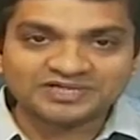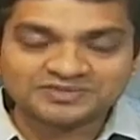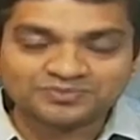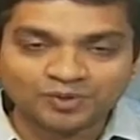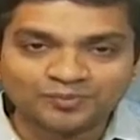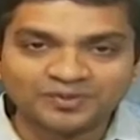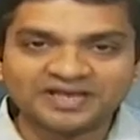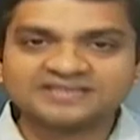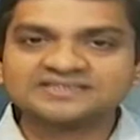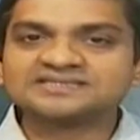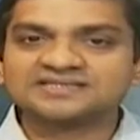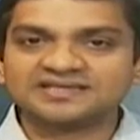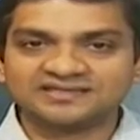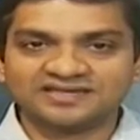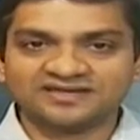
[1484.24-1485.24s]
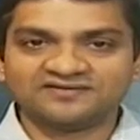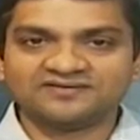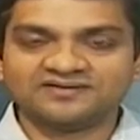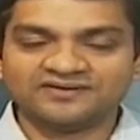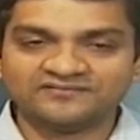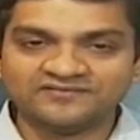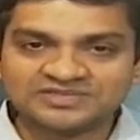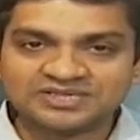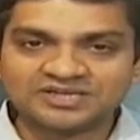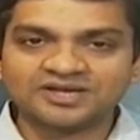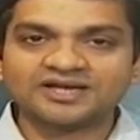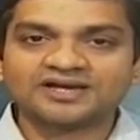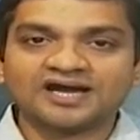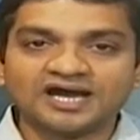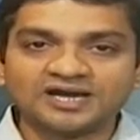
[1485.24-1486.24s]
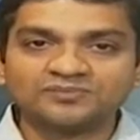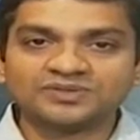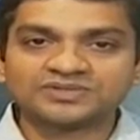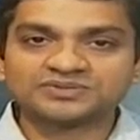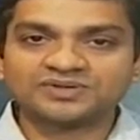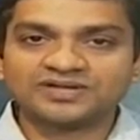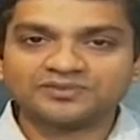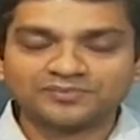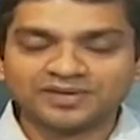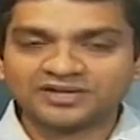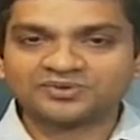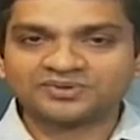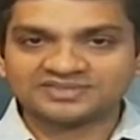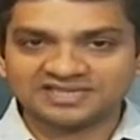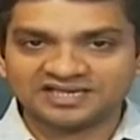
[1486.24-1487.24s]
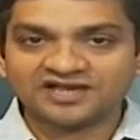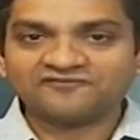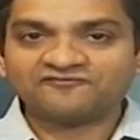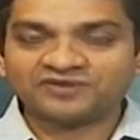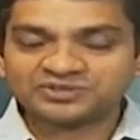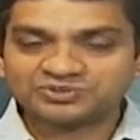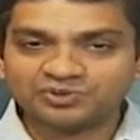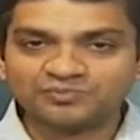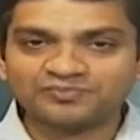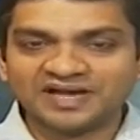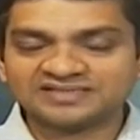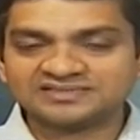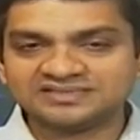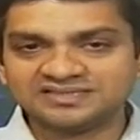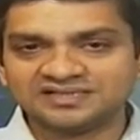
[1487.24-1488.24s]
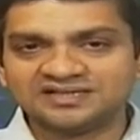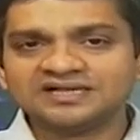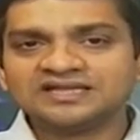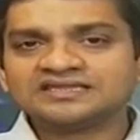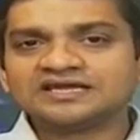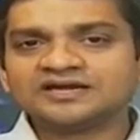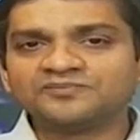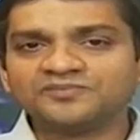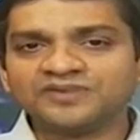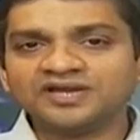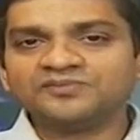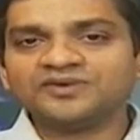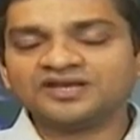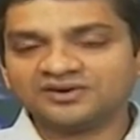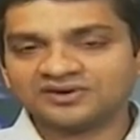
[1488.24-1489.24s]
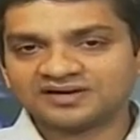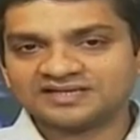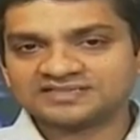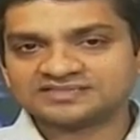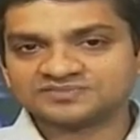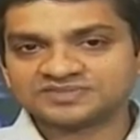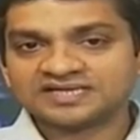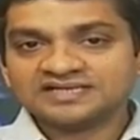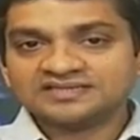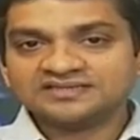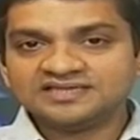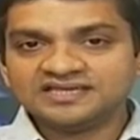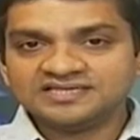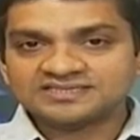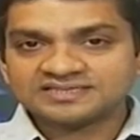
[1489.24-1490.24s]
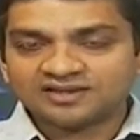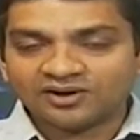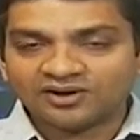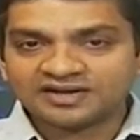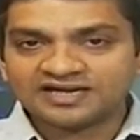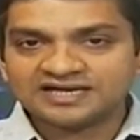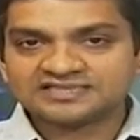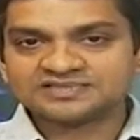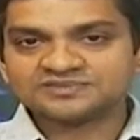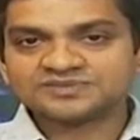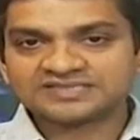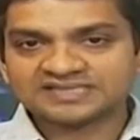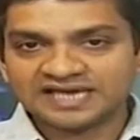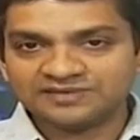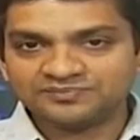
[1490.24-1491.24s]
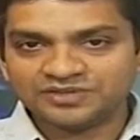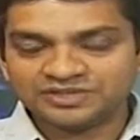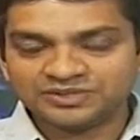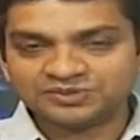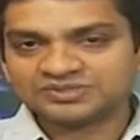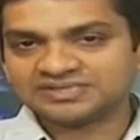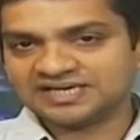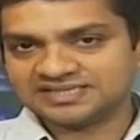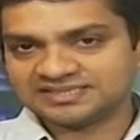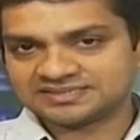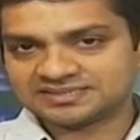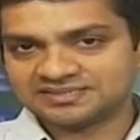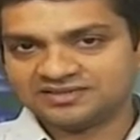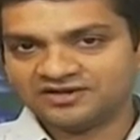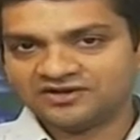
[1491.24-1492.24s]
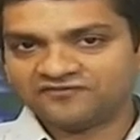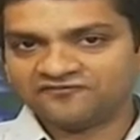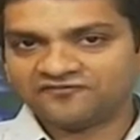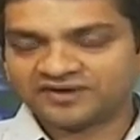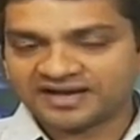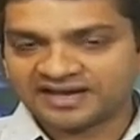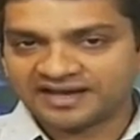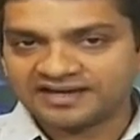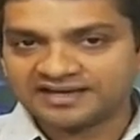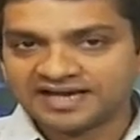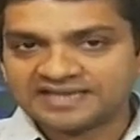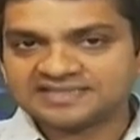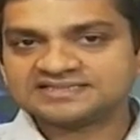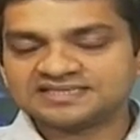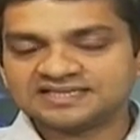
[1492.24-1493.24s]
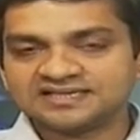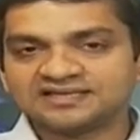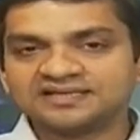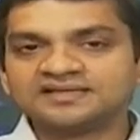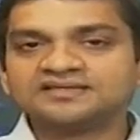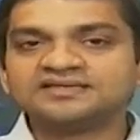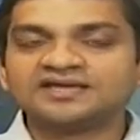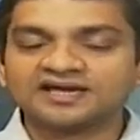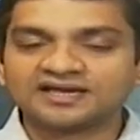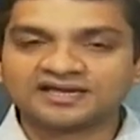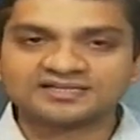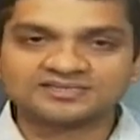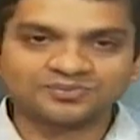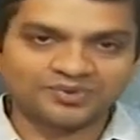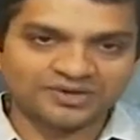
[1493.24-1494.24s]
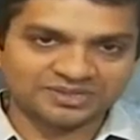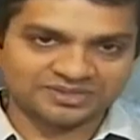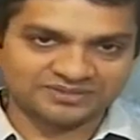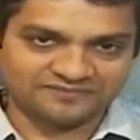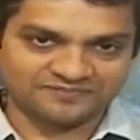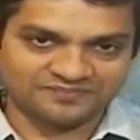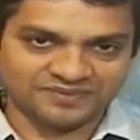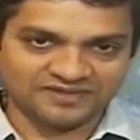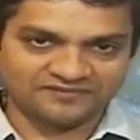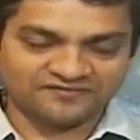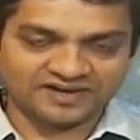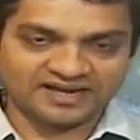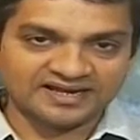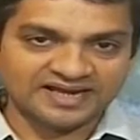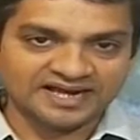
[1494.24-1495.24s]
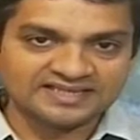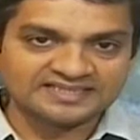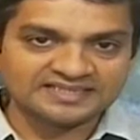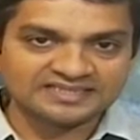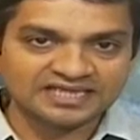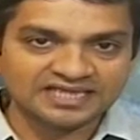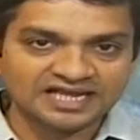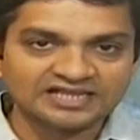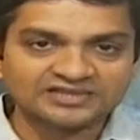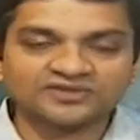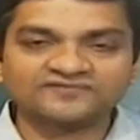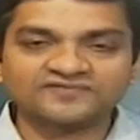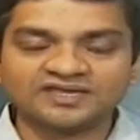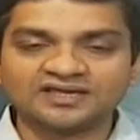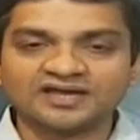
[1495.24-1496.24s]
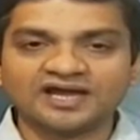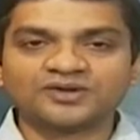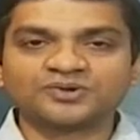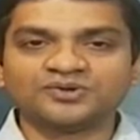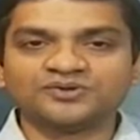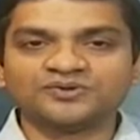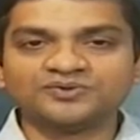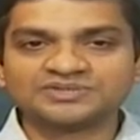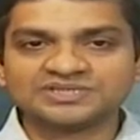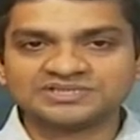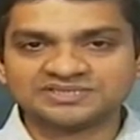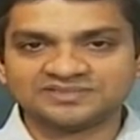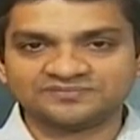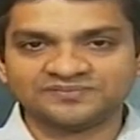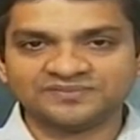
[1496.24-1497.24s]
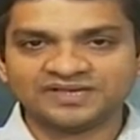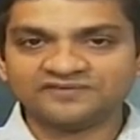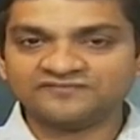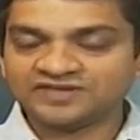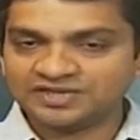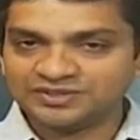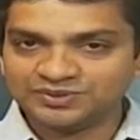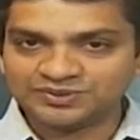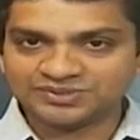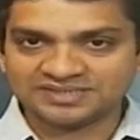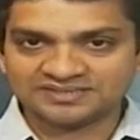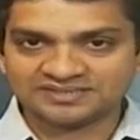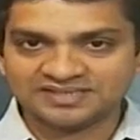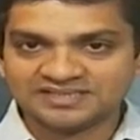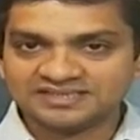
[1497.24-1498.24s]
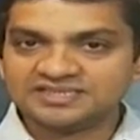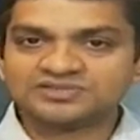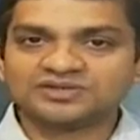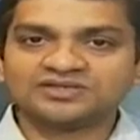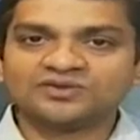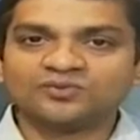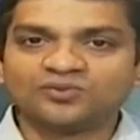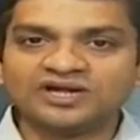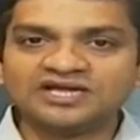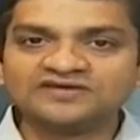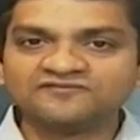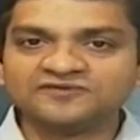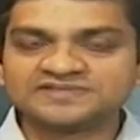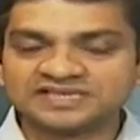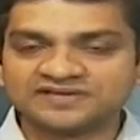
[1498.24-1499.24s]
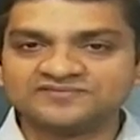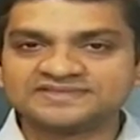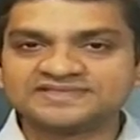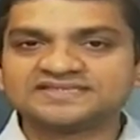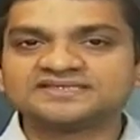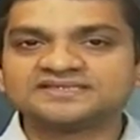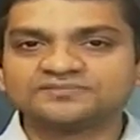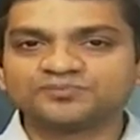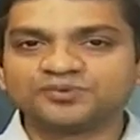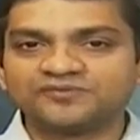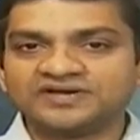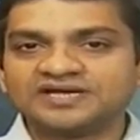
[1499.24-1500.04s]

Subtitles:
mobilizers are there, vesicular arbuscular mycorrhizae, phosphobacteria, there are many organisms. These organisms can be utilized for enhancing the agriculture production, for enhancing the health of the agro ecosystem, we can use it. These are the wonderful services provided